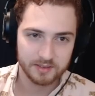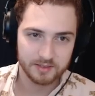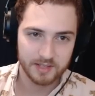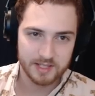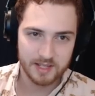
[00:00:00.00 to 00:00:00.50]

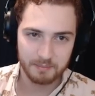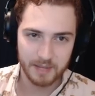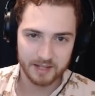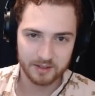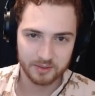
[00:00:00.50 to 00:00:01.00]
It's not
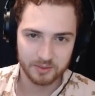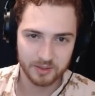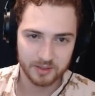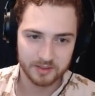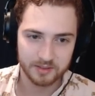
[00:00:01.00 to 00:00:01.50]
bad on
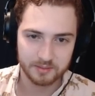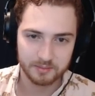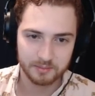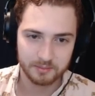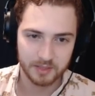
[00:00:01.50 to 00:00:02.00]
Ornn,
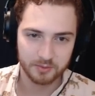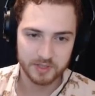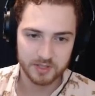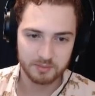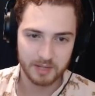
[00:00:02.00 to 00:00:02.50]
but if we
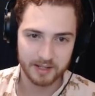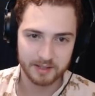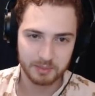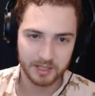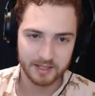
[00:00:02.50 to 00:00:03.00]
do my
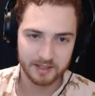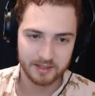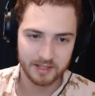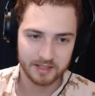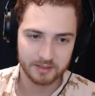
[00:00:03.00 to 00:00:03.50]
plan,
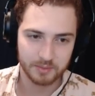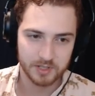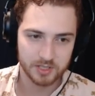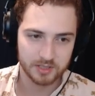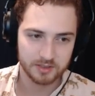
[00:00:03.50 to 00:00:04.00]
then we
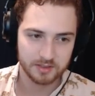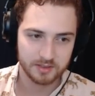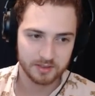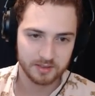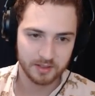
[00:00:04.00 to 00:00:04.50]
should.
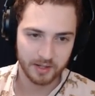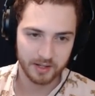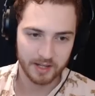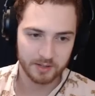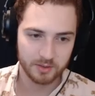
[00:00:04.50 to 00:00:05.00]
Okay,
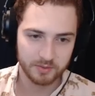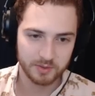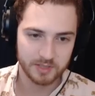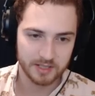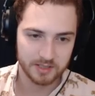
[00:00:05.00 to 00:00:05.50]
I don't know if you
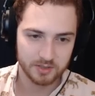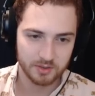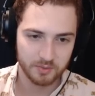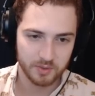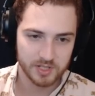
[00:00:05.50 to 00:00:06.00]
intended to
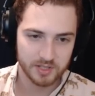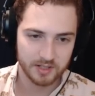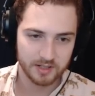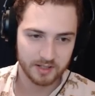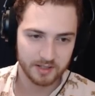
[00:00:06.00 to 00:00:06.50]
reforge it
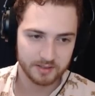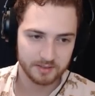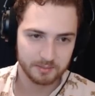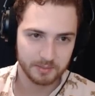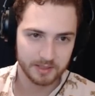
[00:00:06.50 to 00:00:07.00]
there or not,
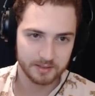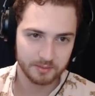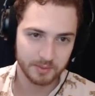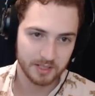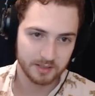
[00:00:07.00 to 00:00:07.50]
but
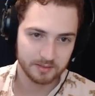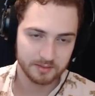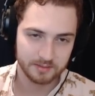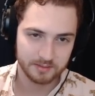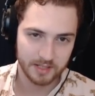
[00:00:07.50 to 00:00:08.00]
we did.
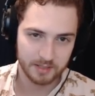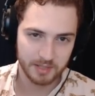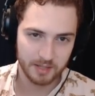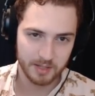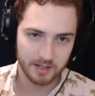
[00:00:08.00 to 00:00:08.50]
And it
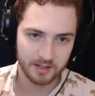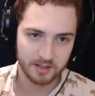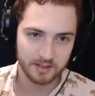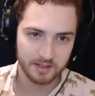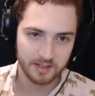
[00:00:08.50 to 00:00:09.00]
became
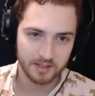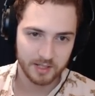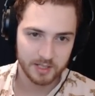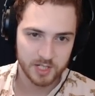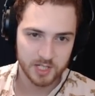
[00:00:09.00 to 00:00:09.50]
a
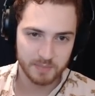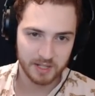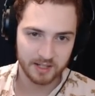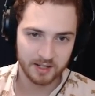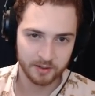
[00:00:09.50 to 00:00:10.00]

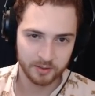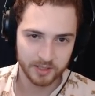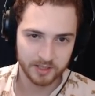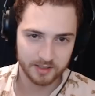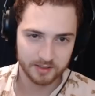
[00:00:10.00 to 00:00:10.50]
G-Spot
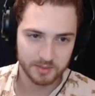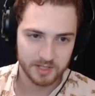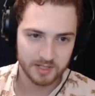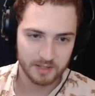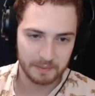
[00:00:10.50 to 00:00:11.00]
Ionica, which
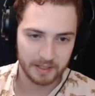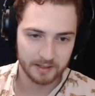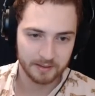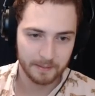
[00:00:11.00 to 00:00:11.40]
is not bad.